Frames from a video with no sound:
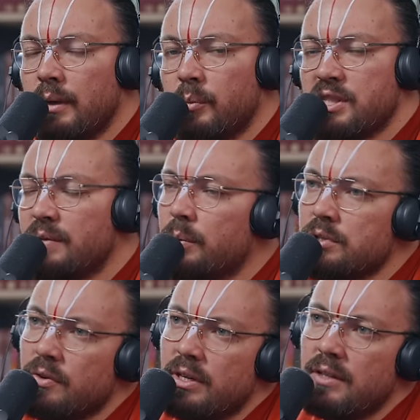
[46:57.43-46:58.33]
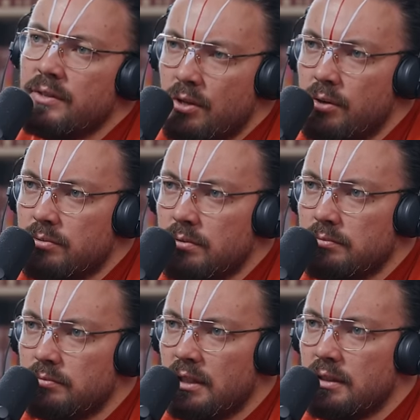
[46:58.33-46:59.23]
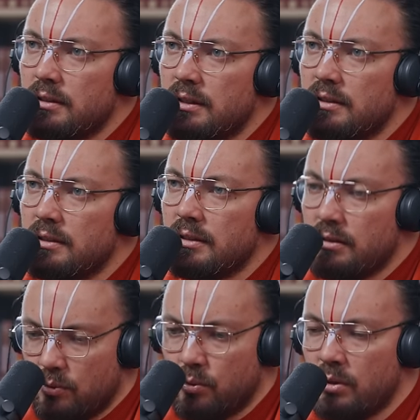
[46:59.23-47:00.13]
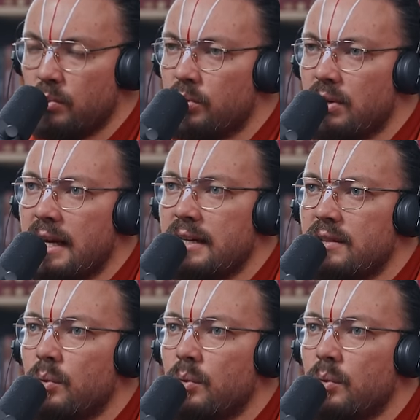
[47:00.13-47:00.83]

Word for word: because if it was already in the known in the in the quote unquote light that